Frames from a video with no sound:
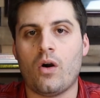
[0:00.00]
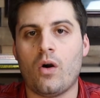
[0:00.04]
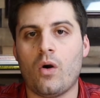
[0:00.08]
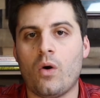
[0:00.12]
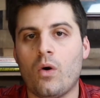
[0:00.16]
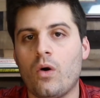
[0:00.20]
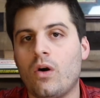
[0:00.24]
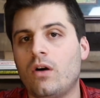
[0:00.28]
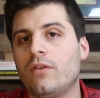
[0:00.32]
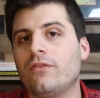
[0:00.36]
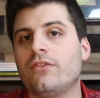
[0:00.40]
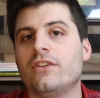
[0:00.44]

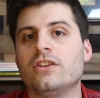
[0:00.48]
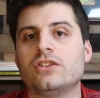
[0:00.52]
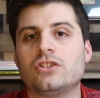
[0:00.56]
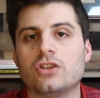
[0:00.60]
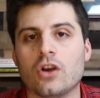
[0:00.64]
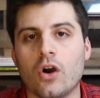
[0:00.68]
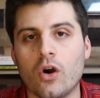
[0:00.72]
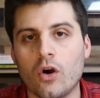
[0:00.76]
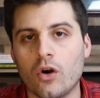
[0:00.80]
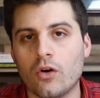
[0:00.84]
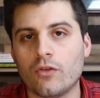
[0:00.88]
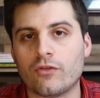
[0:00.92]
all of this
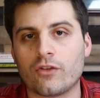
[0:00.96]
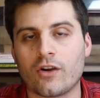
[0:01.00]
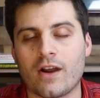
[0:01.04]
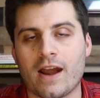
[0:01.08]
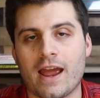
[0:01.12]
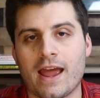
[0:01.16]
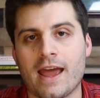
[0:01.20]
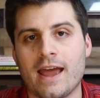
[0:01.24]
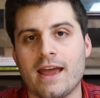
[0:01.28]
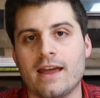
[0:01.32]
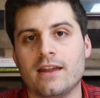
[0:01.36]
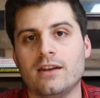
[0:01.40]

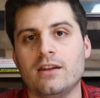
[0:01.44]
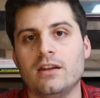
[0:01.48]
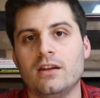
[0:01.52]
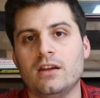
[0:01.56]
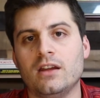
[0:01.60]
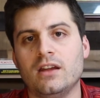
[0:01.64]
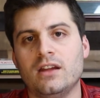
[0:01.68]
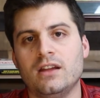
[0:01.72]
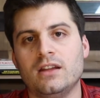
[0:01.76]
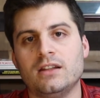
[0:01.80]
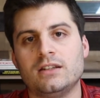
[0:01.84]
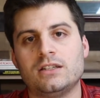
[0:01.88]
overhead
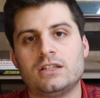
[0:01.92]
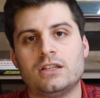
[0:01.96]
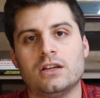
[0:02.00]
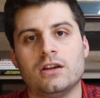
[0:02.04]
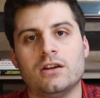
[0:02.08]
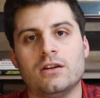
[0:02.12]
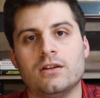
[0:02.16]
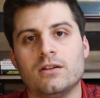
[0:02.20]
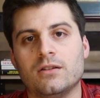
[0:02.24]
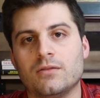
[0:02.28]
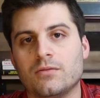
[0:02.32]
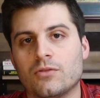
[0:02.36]

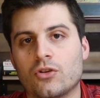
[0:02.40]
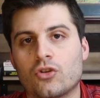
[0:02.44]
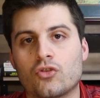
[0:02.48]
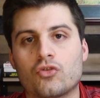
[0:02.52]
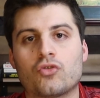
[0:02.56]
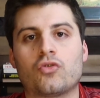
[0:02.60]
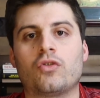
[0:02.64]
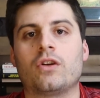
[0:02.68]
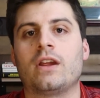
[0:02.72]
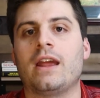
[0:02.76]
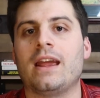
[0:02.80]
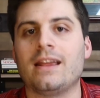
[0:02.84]
to
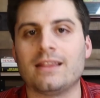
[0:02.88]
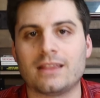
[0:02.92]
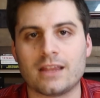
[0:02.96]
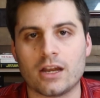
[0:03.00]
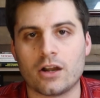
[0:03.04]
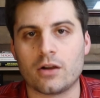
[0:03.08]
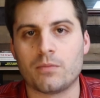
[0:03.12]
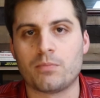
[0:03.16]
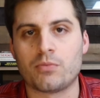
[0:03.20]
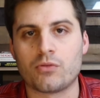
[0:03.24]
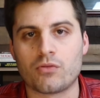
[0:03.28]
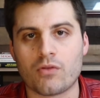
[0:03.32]
create
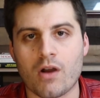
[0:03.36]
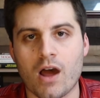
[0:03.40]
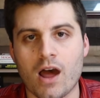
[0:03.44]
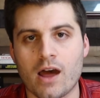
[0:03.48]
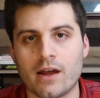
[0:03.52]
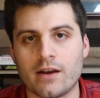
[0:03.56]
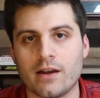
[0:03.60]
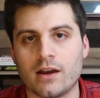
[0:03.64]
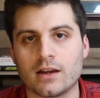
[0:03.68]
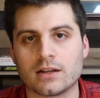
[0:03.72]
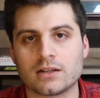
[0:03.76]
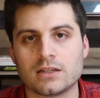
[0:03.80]
their
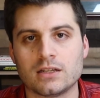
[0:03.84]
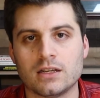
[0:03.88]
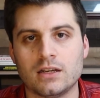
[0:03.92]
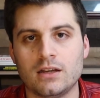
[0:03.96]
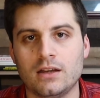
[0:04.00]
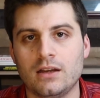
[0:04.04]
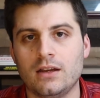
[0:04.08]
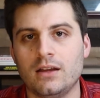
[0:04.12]
product.